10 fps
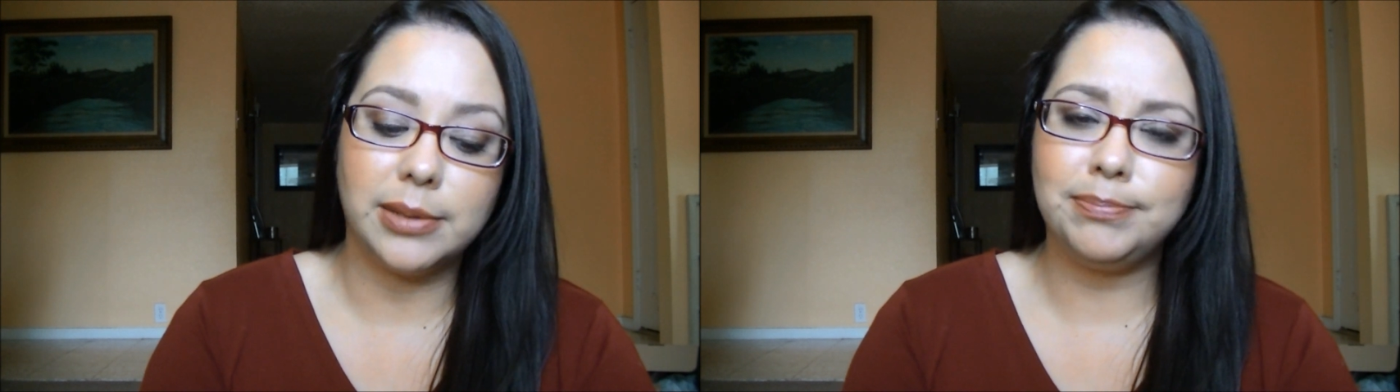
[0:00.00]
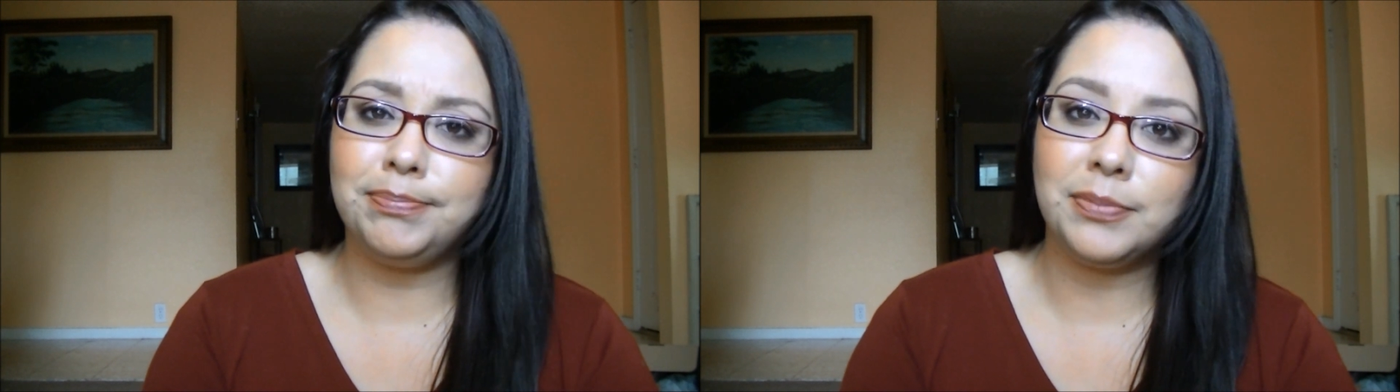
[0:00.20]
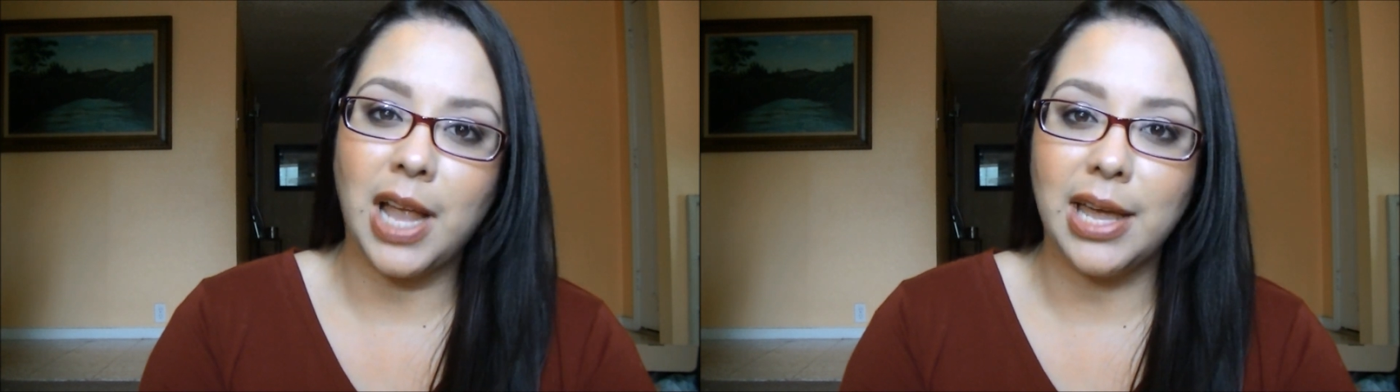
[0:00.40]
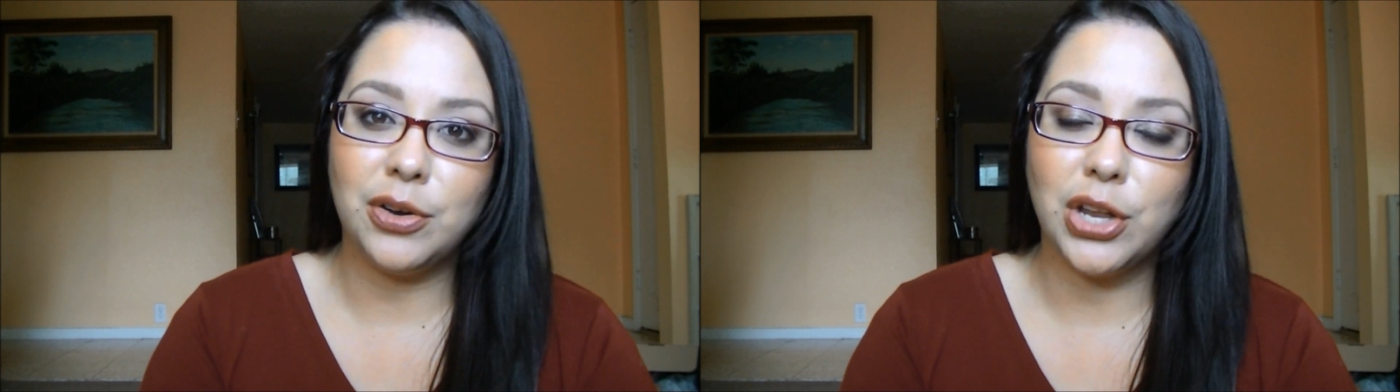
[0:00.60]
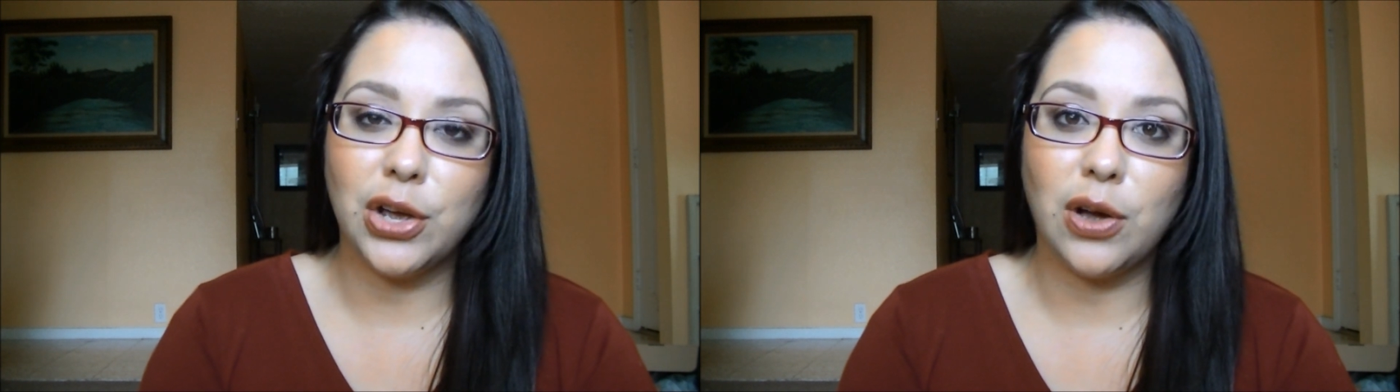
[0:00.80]
I don't
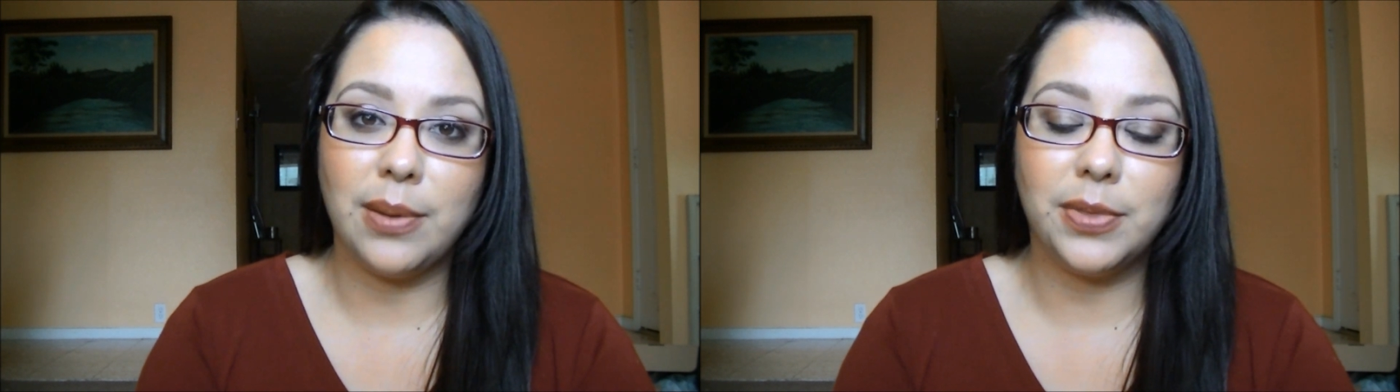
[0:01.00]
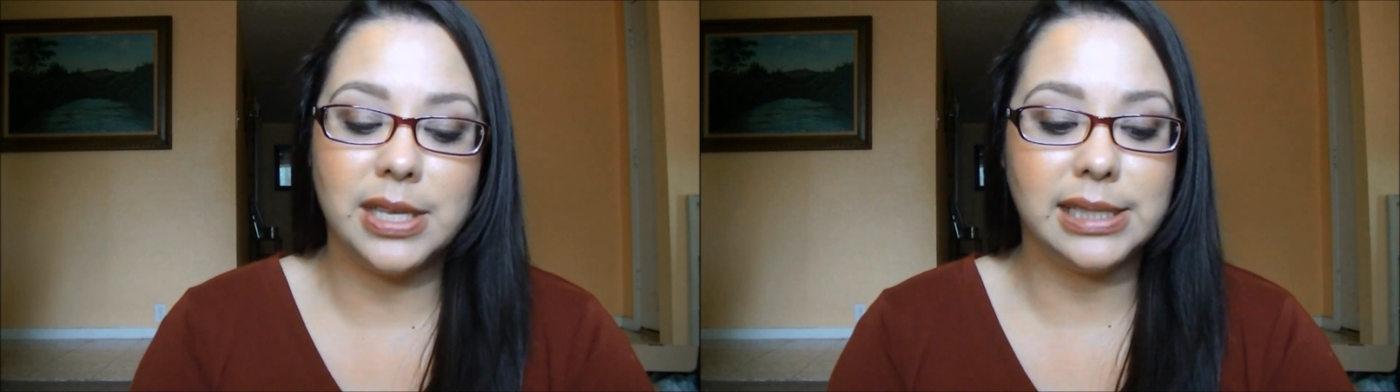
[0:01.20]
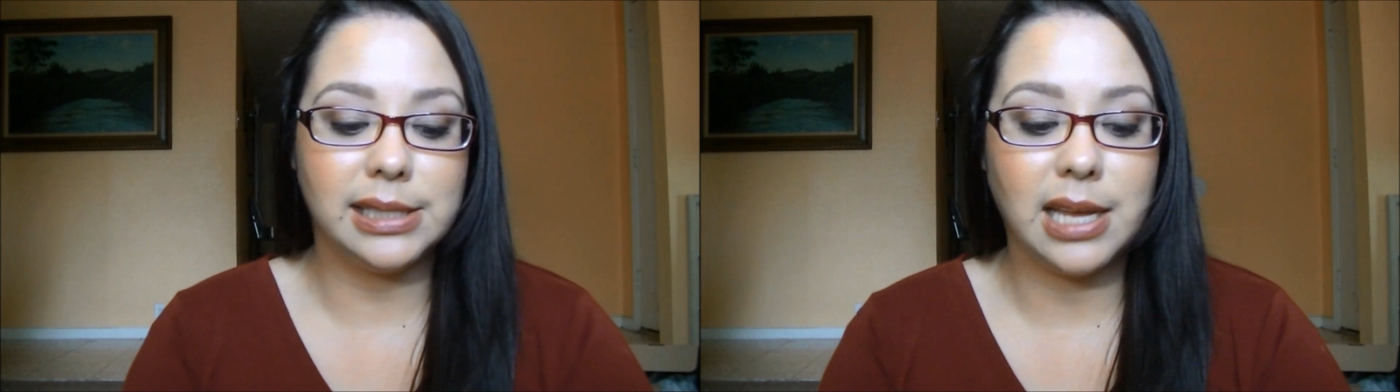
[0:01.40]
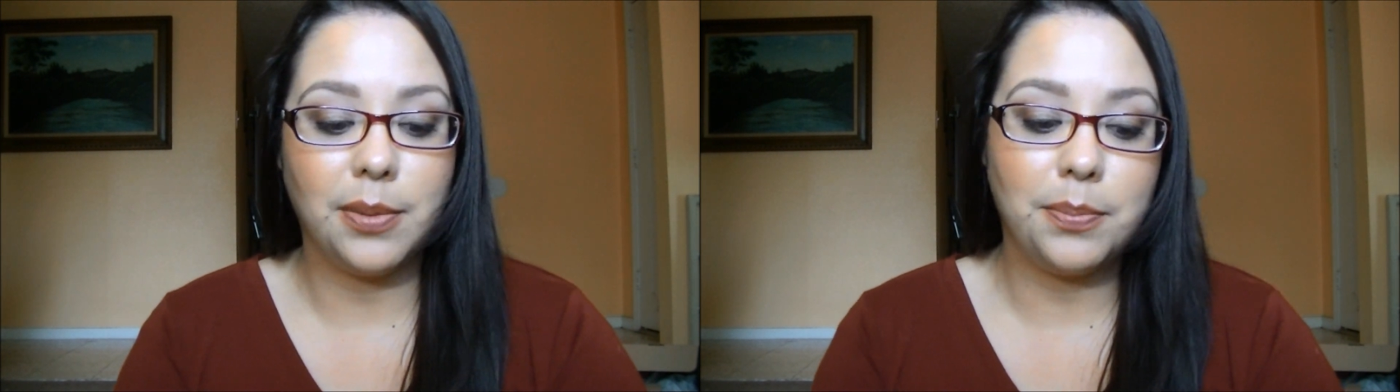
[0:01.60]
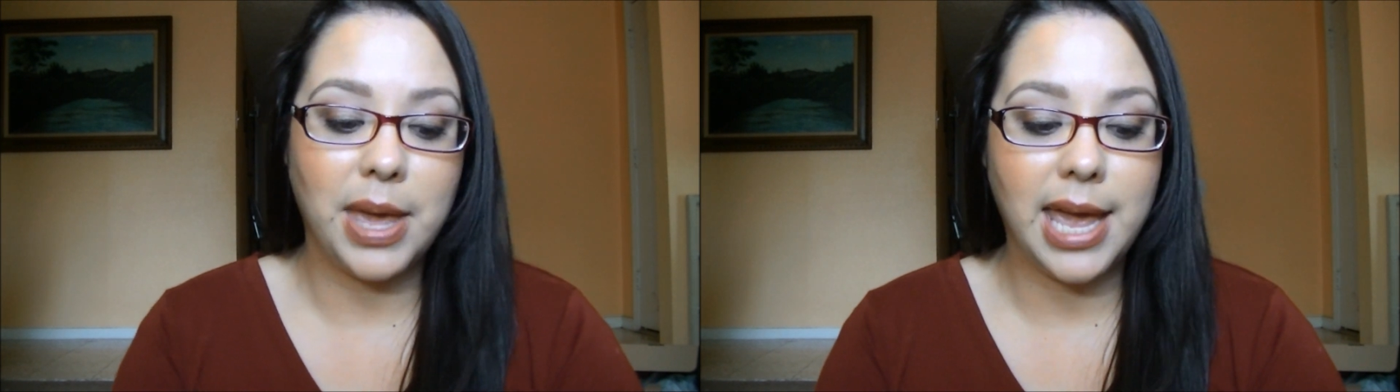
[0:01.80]
know, this
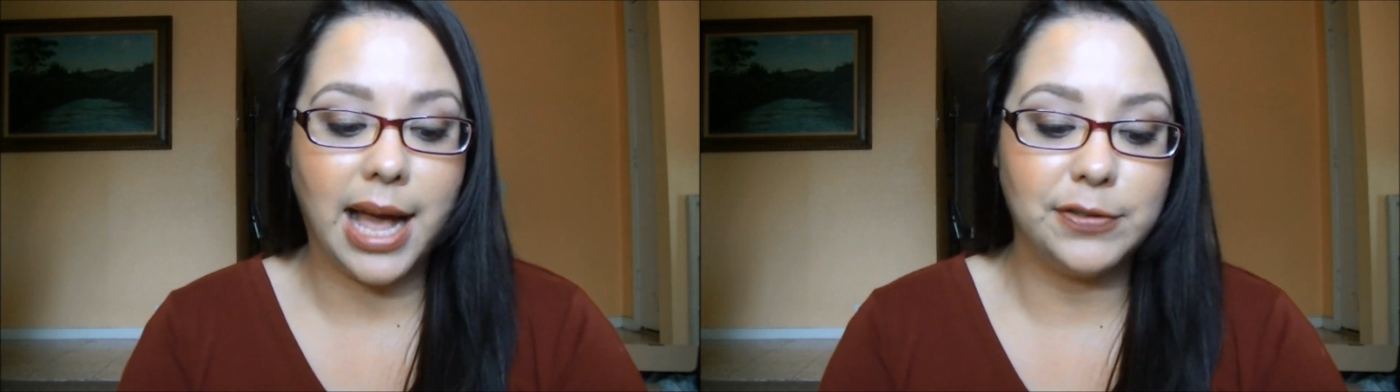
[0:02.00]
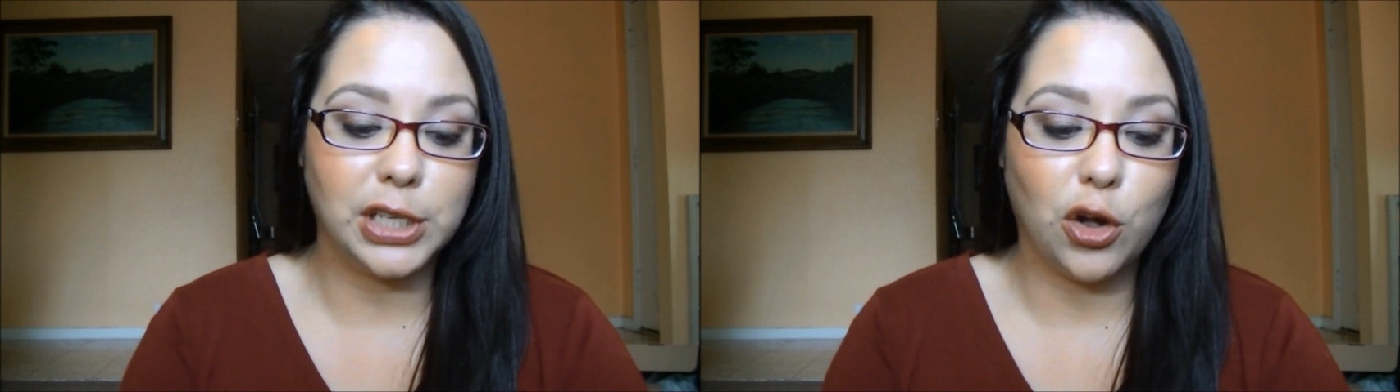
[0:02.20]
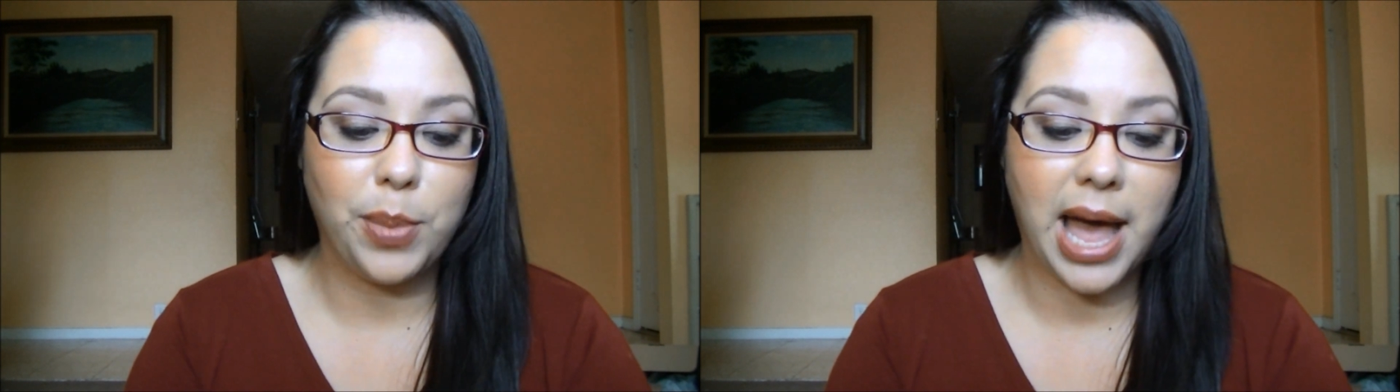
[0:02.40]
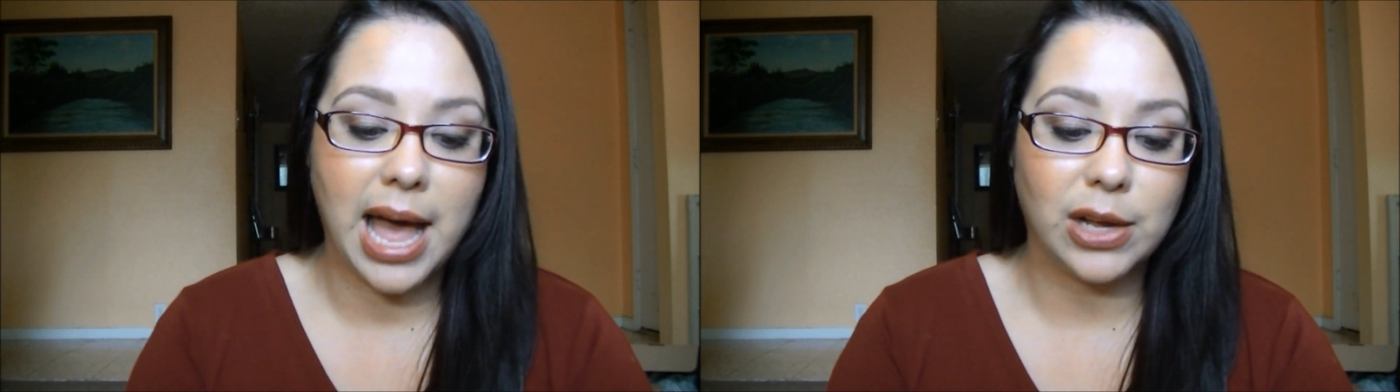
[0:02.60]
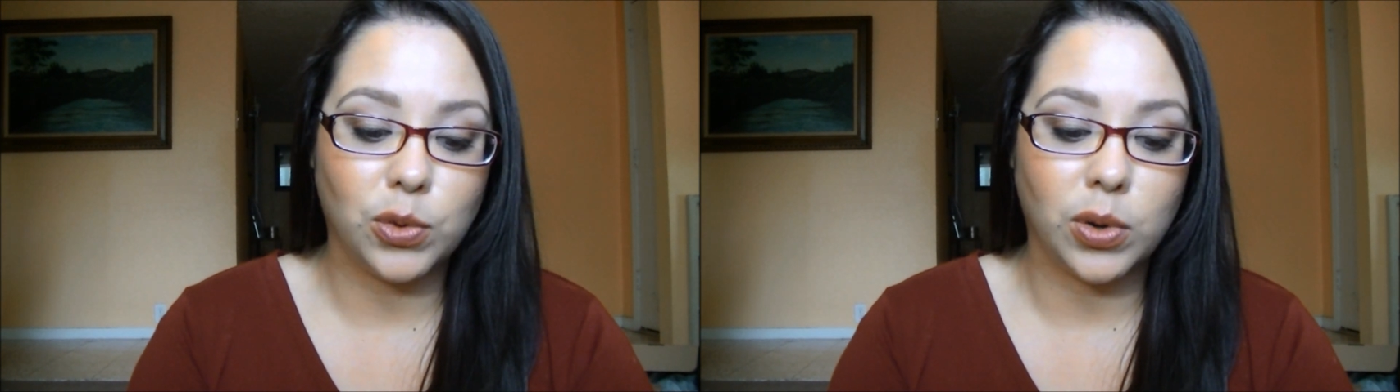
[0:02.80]
may have to go
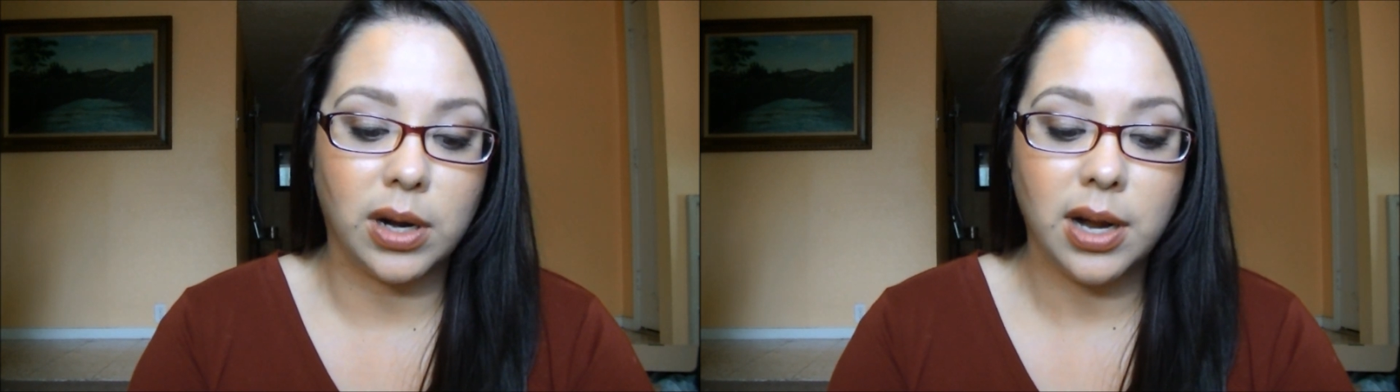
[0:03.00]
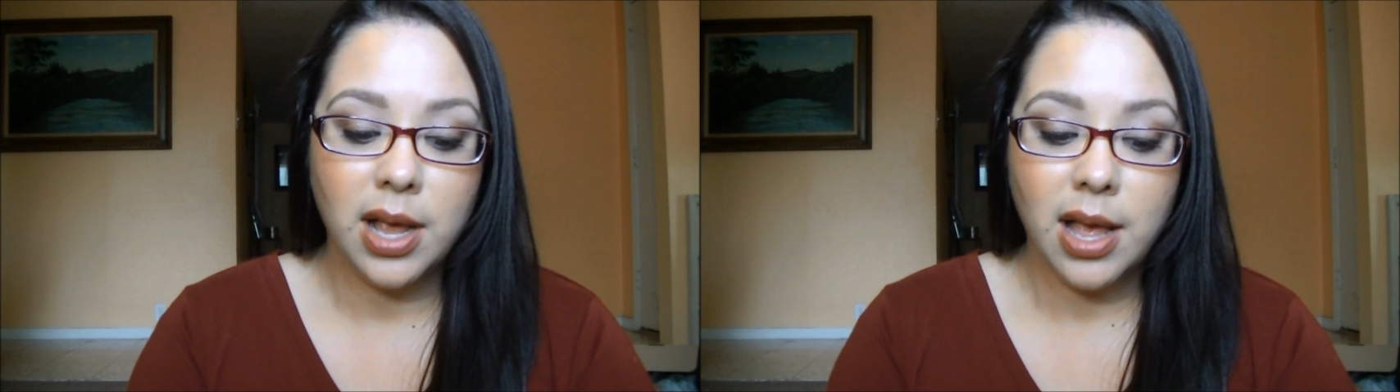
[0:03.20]
back, or